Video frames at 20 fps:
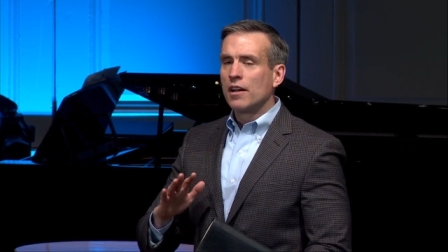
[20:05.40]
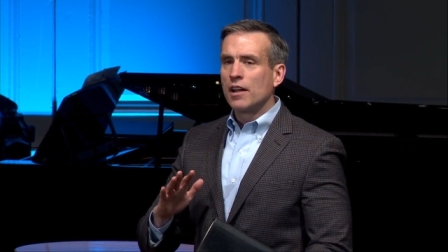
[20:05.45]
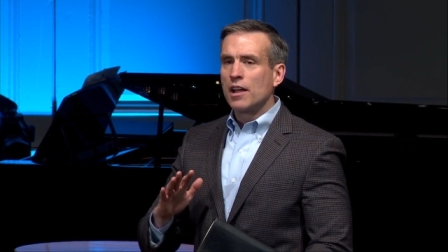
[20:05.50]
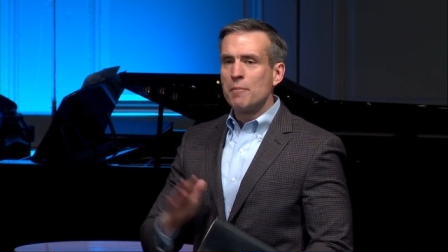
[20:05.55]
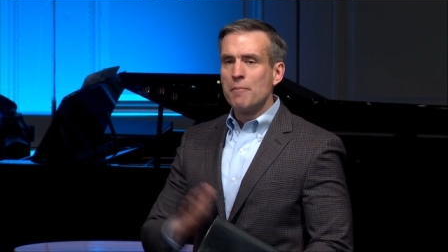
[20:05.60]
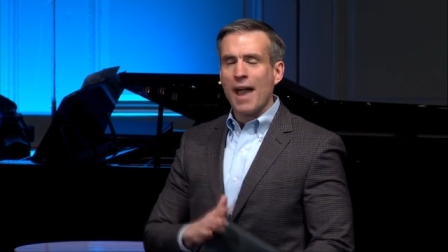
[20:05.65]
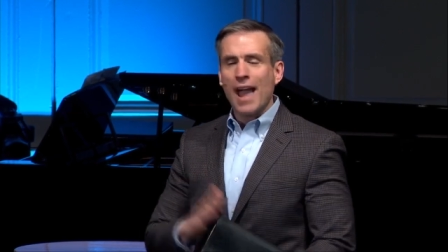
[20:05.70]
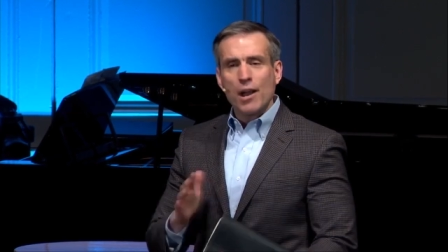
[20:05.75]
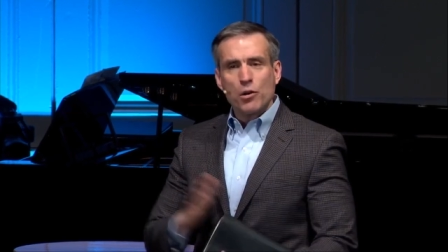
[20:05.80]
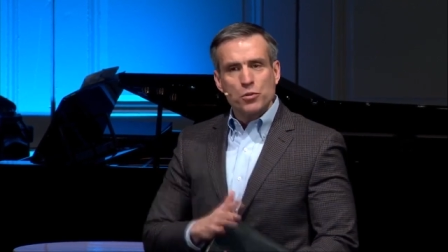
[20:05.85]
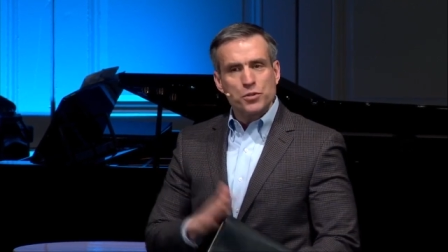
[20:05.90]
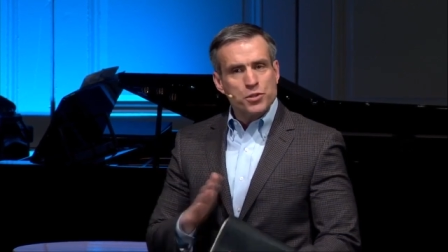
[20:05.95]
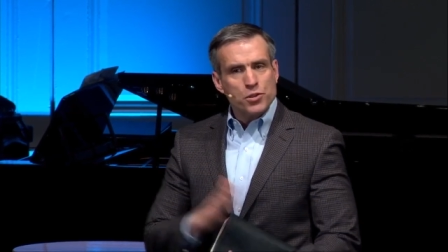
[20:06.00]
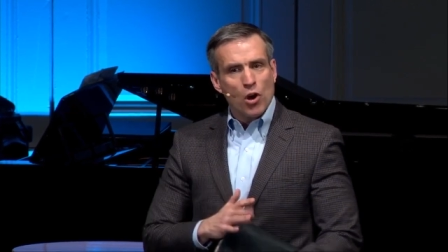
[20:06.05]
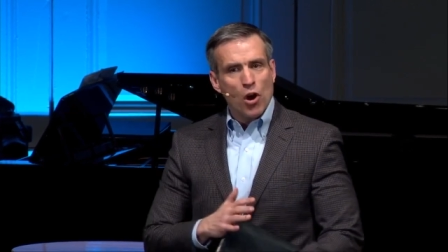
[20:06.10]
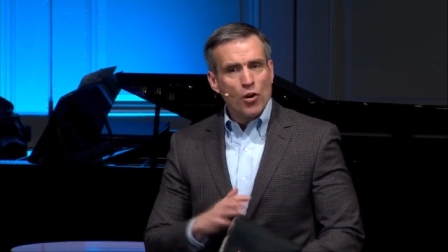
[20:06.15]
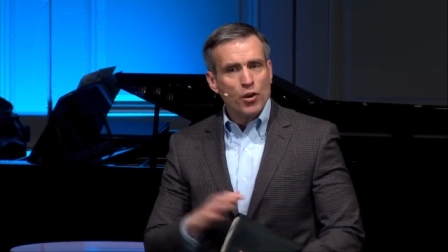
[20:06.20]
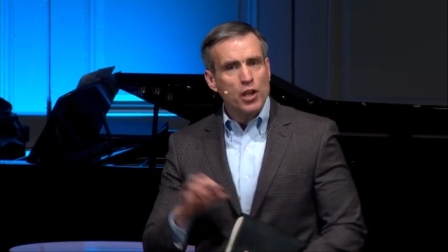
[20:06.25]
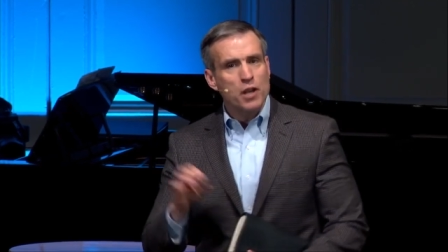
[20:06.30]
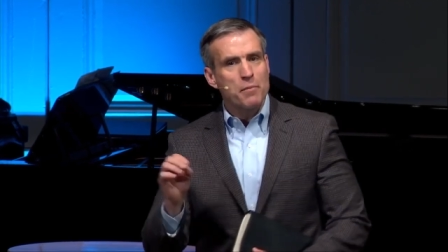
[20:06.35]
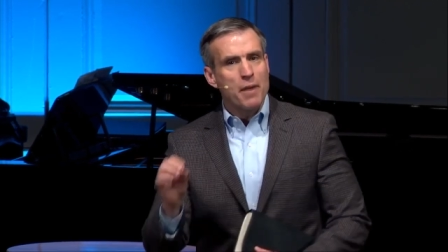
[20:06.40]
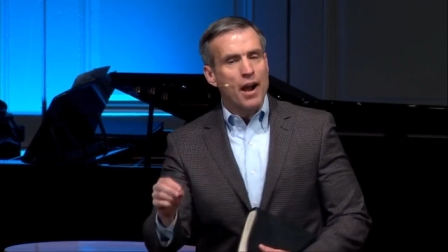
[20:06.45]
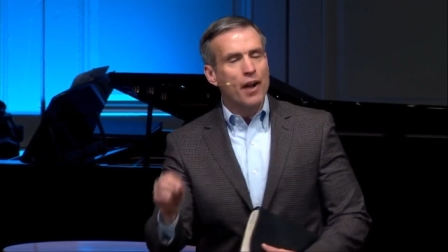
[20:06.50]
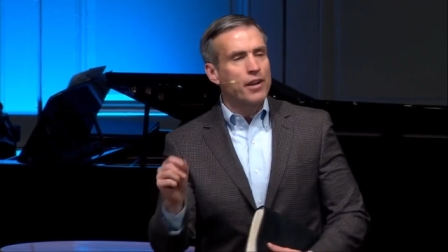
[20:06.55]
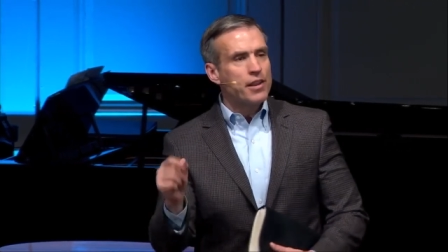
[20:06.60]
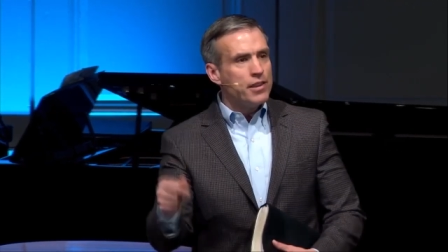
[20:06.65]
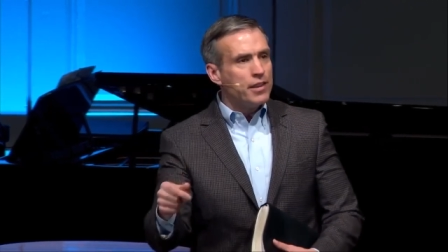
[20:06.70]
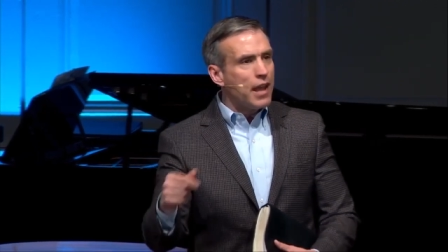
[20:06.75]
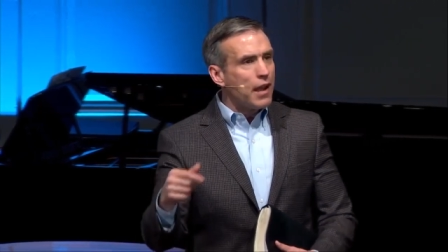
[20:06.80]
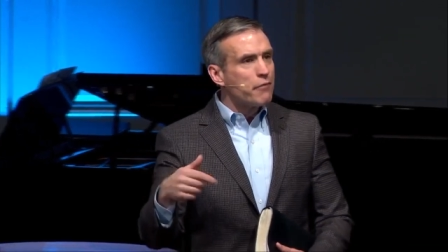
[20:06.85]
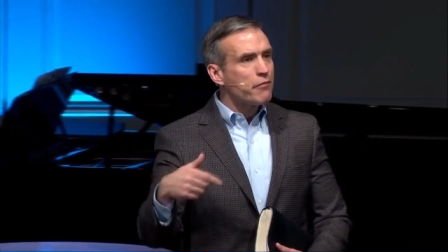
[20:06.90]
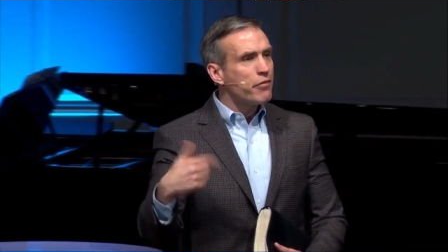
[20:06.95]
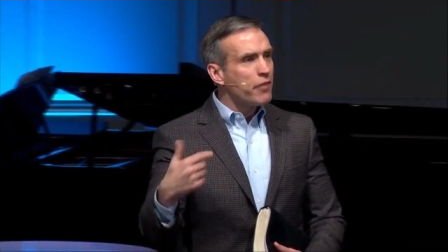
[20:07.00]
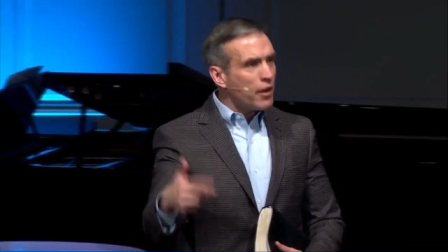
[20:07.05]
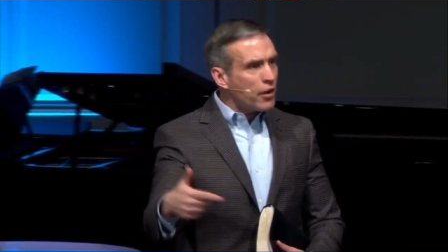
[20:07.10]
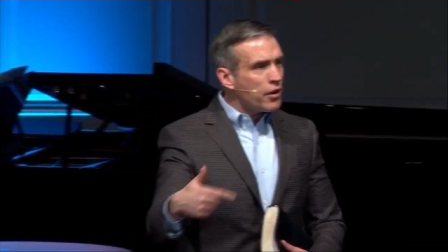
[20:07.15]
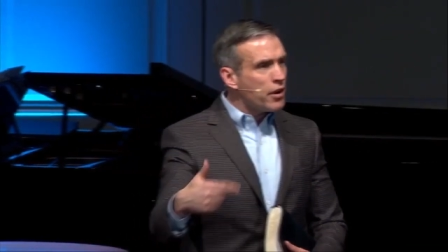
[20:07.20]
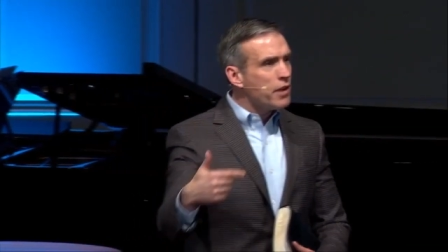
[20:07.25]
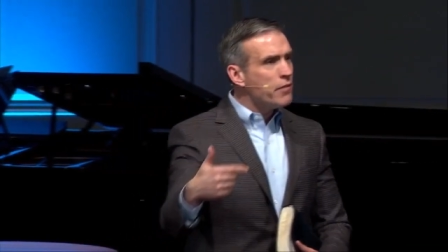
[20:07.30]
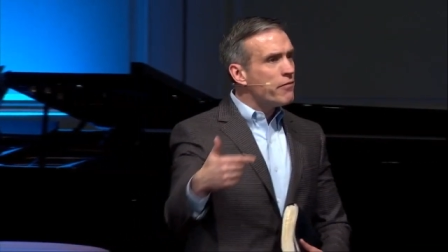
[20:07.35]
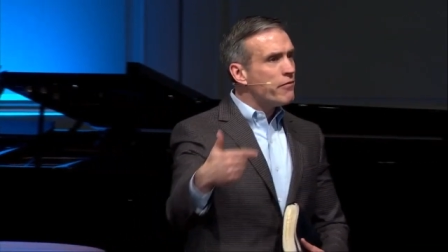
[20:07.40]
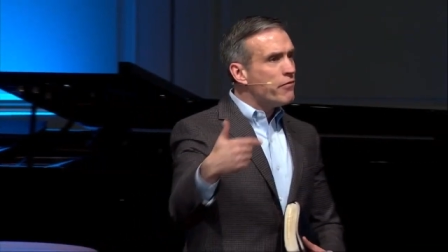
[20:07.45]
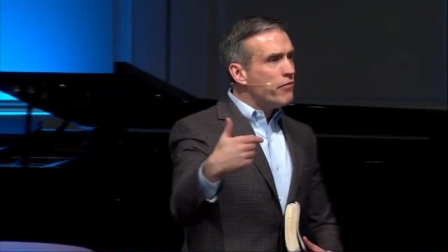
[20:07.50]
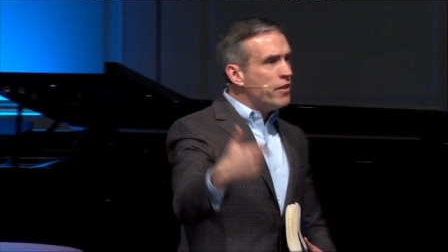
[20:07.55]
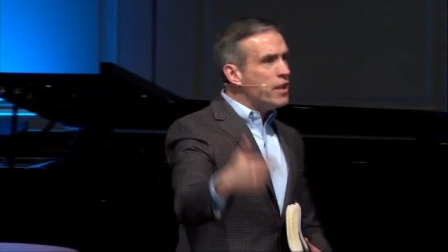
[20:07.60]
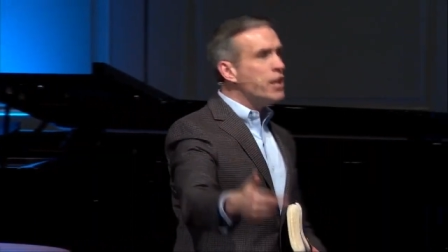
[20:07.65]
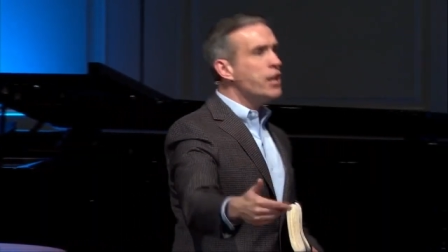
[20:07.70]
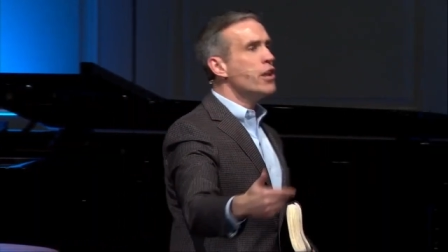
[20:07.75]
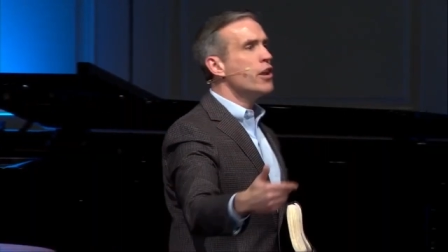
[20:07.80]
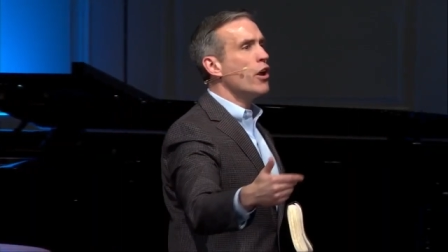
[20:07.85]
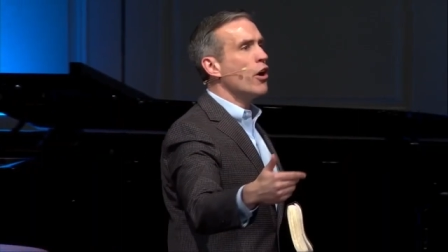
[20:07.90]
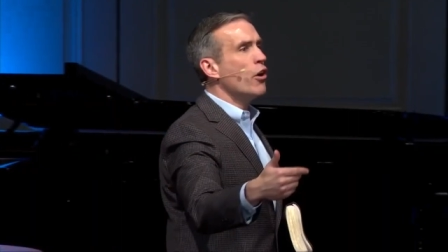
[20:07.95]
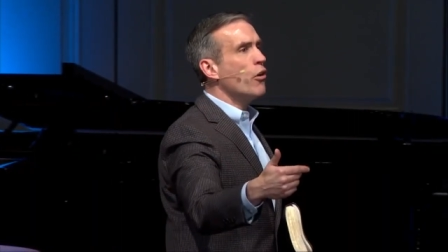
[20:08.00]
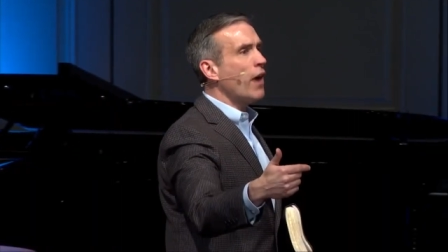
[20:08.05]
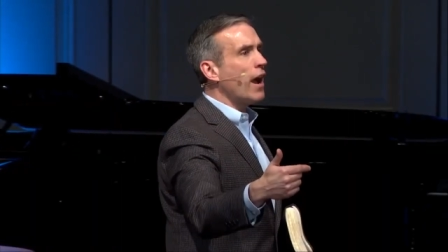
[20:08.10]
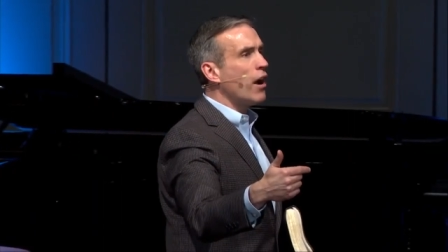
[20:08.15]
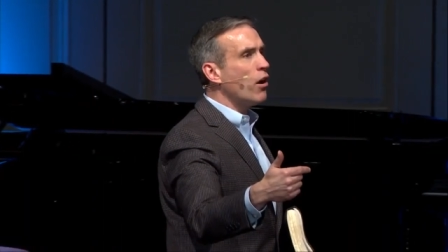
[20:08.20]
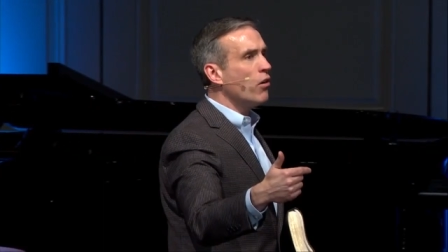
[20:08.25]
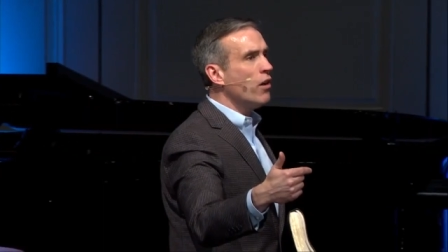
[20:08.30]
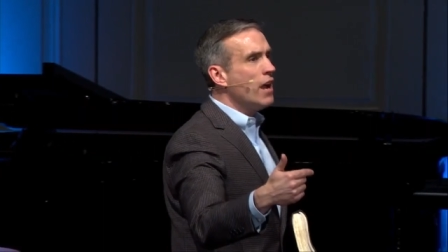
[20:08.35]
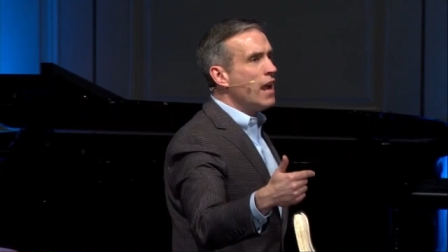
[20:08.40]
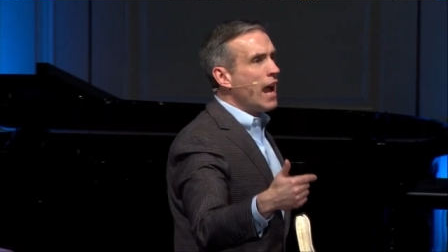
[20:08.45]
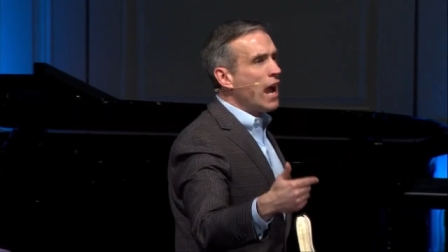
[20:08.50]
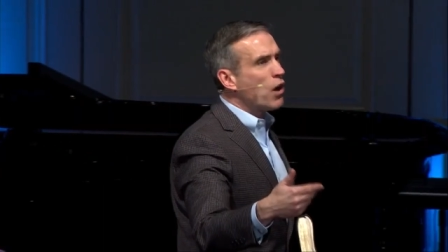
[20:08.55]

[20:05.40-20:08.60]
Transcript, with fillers: And Mac was talking about in that very video how,